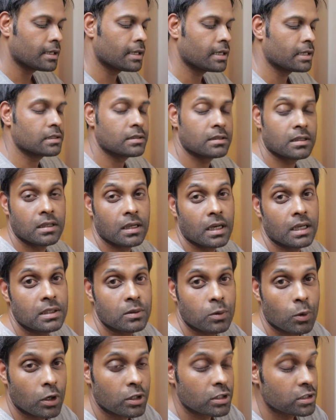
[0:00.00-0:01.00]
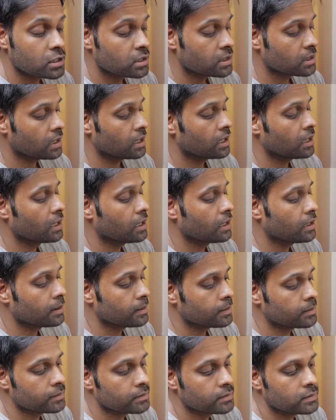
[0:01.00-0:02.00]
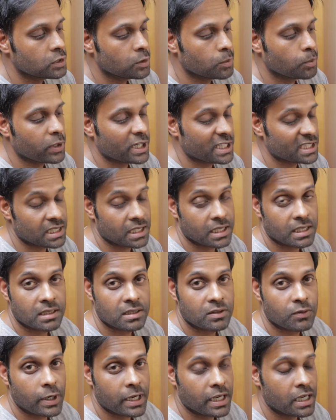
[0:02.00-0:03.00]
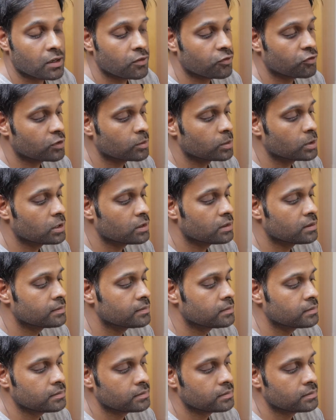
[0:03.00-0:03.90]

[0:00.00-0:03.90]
It's a nice watch. The bracelet is very comfortable.